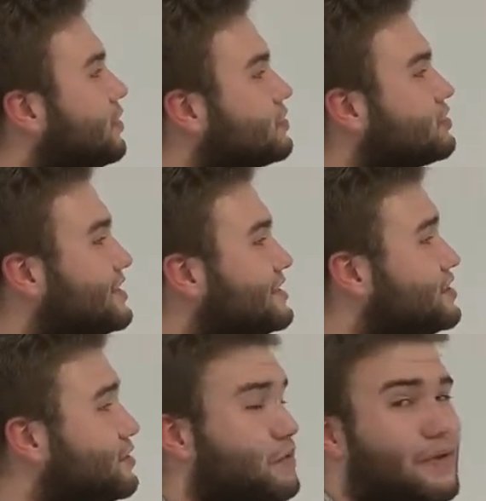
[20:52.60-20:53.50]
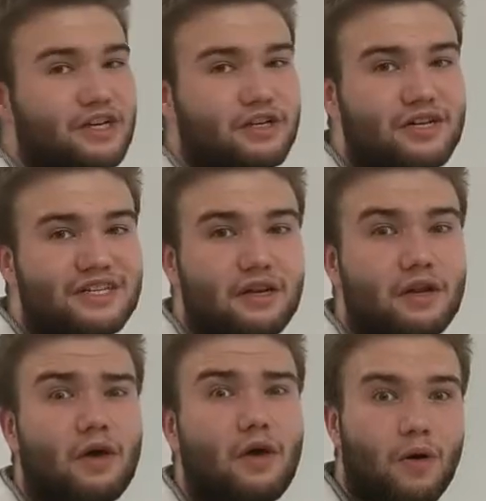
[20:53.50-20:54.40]
clock transition we measure is in
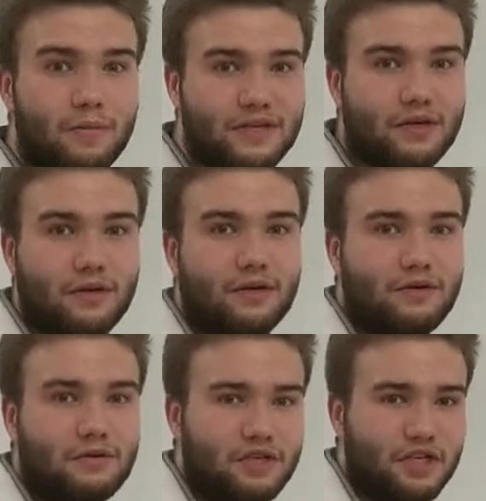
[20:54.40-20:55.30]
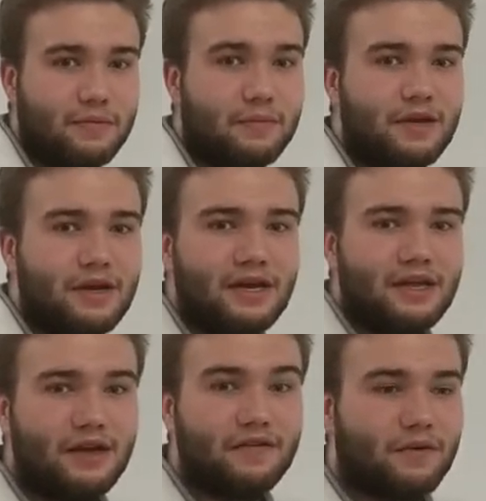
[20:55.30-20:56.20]
an optical regime.
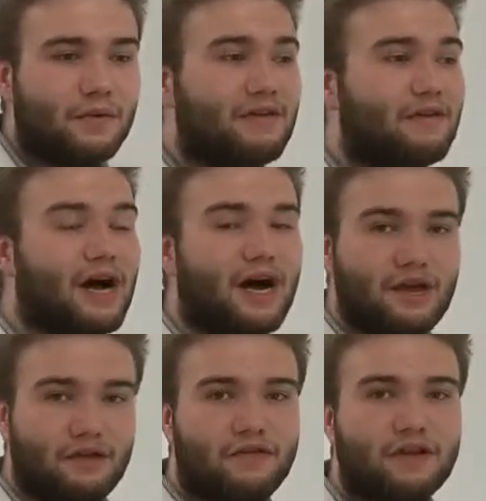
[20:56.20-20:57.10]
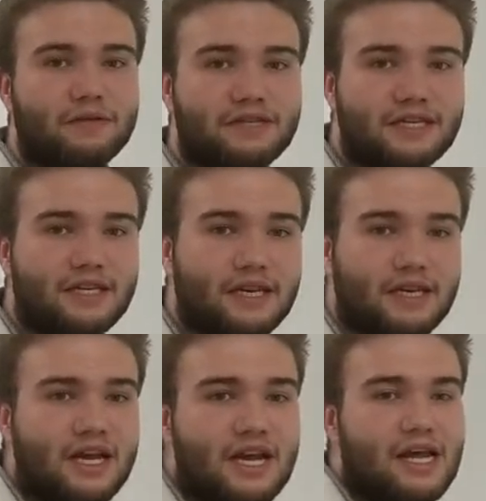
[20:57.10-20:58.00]
Therefore, we have a higher frequency
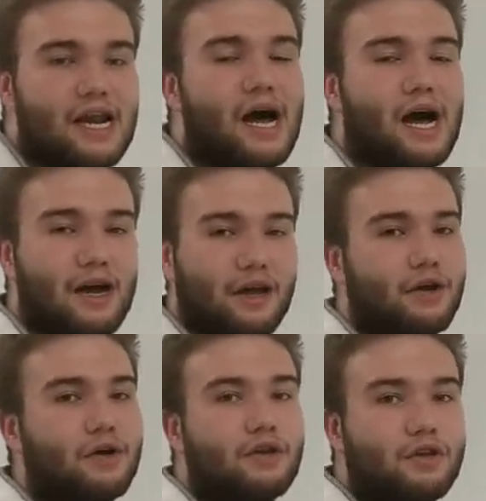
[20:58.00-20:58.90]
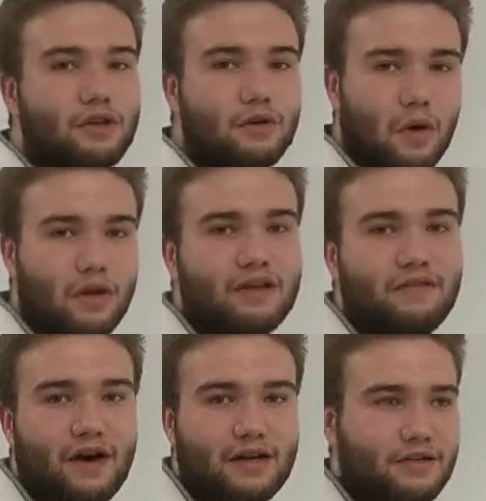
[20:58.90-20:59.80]
and a higher
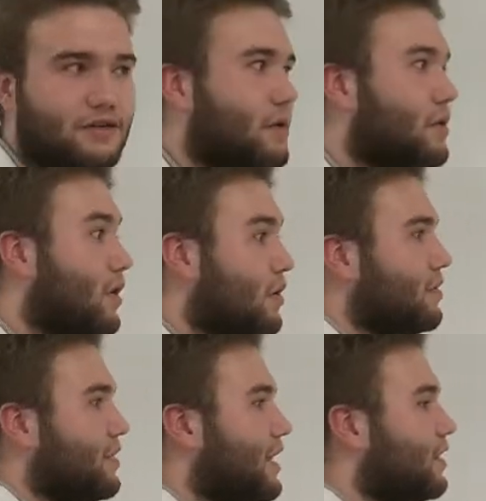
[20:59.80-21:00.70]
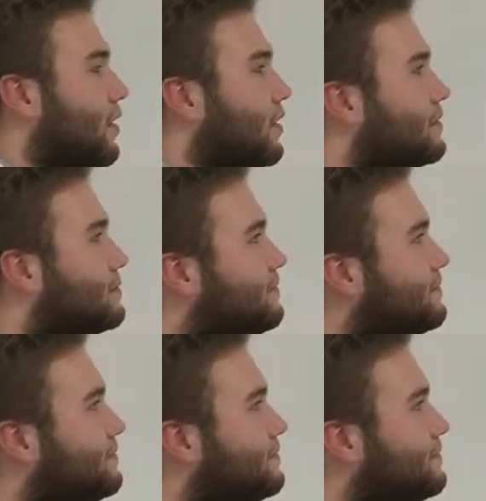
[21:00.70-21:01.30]
quality factor to go along with that clock.